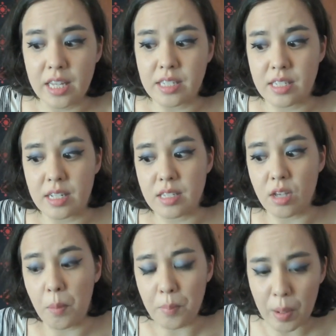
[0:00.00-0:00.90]
This is
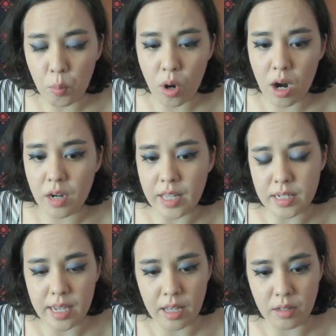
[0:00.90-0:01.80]
a memoir
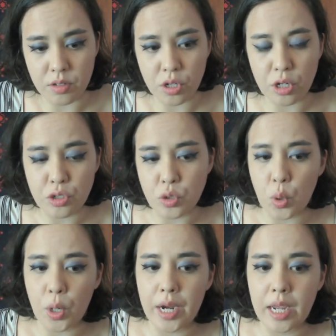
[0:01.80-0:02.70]
that tells her
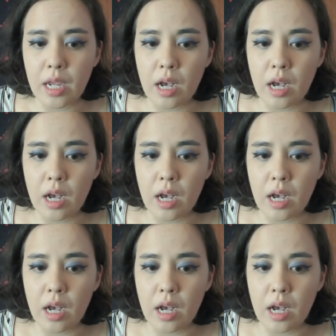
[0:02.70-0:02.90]
story